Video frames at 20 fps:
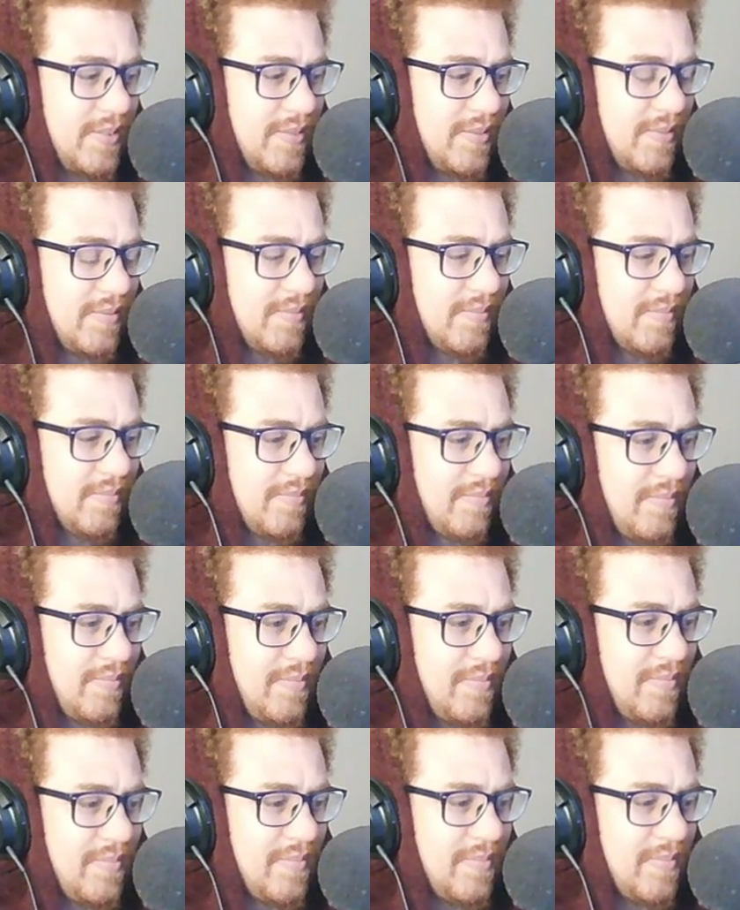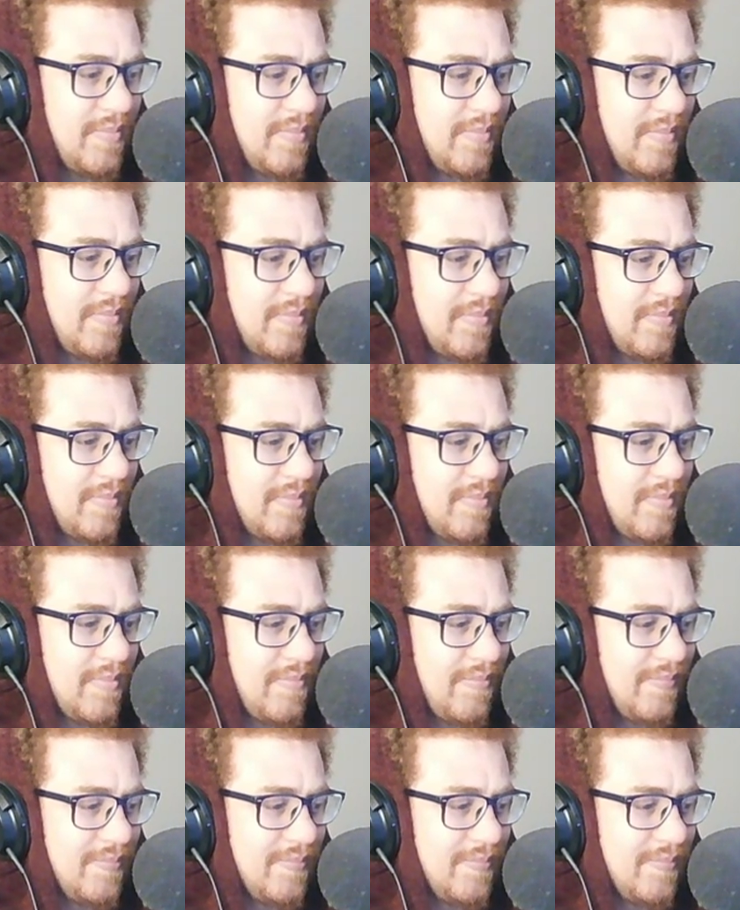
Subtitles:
No one is speaking in this clip.